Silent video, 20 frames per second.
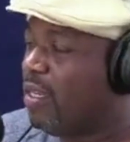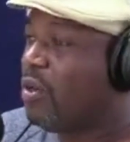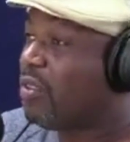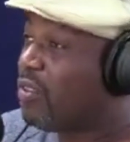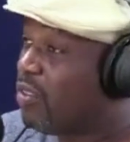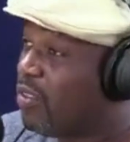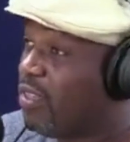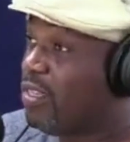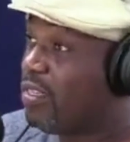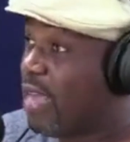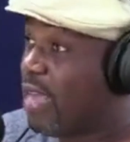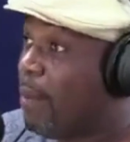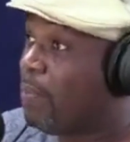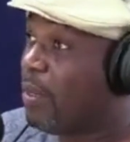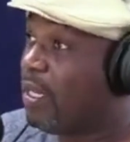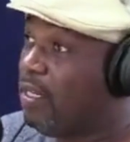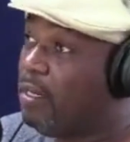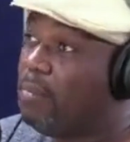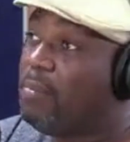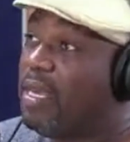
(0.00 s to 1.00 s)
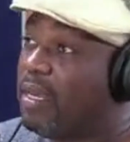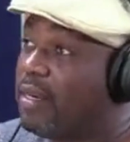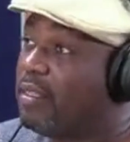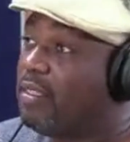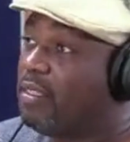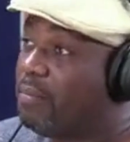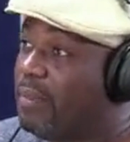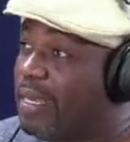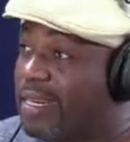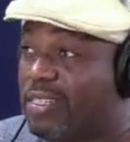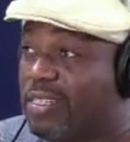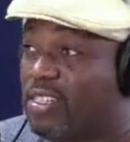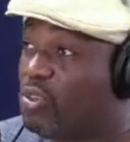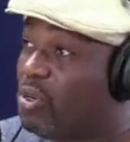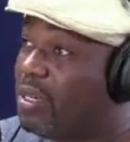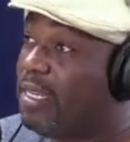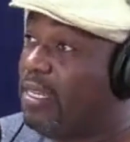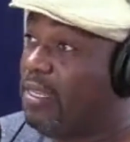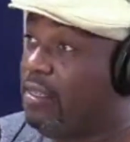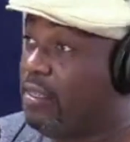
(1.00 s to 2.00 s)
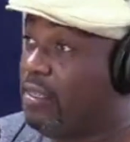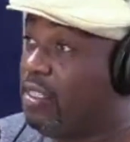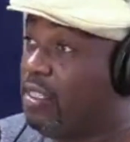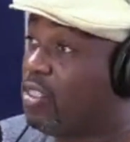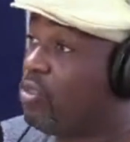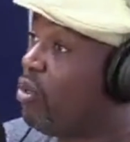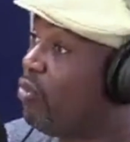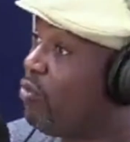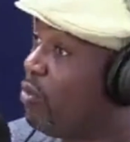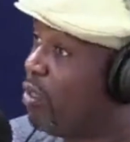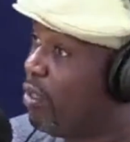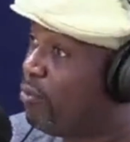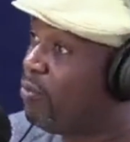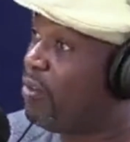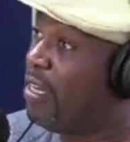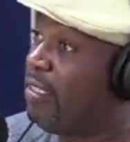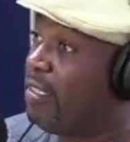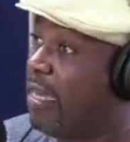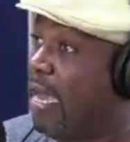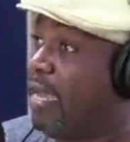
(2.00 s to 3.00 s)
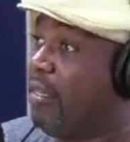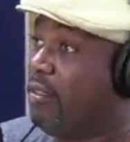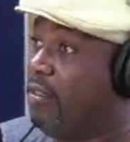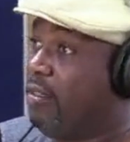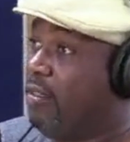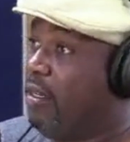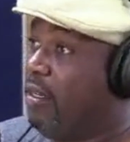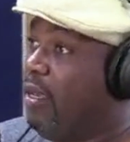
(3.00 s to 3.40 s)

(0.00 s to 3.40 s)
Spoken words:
Things happen in marriage. Marriage is not easy. It's not for the faint-hearted.